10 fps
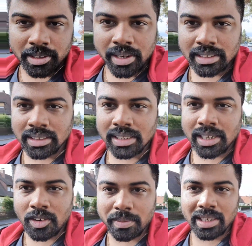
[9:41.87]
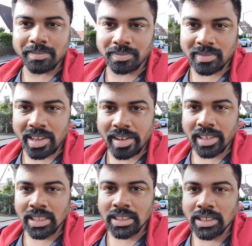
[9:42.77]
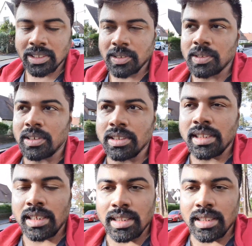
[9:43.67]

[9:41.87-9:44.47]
You can see around me, yeah, so they,